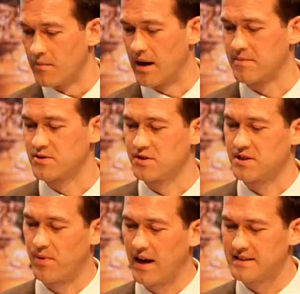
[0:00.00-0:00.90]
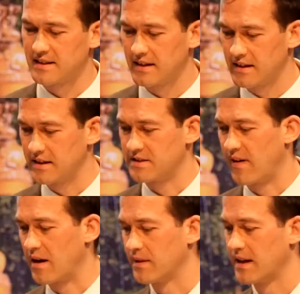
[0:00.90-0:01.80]
Perhaps not surprisingly, these
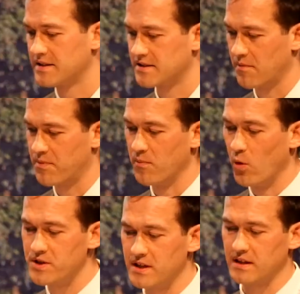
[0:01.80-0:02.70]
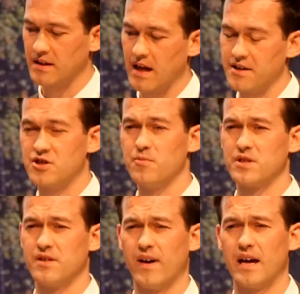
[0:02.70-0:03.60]
fibroblasts are promoting
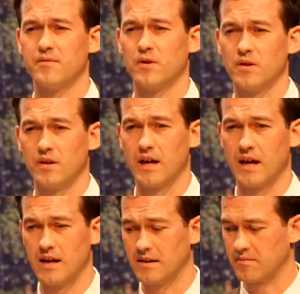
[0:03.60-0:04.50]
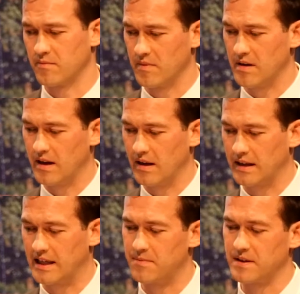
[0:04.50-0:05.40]
tumor survival and
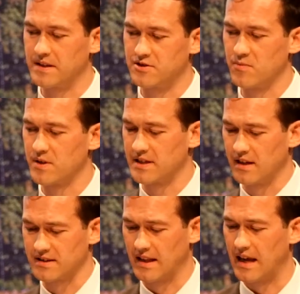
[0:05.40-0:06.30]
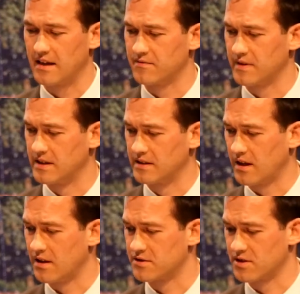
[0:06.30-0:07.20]
keeping the tumor cells alive in
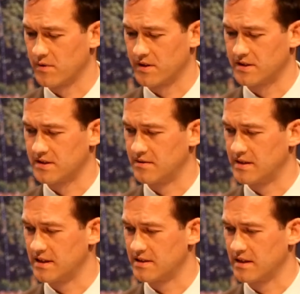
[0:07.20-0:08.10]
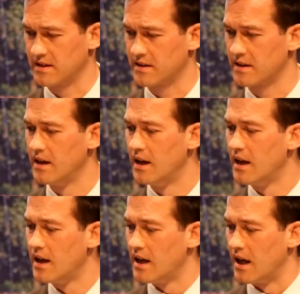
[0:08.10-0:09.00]
culture with this data here.
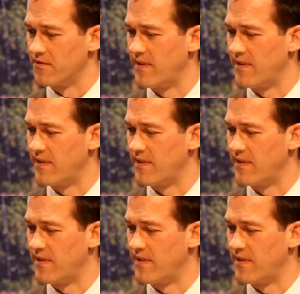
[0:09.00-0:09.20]
And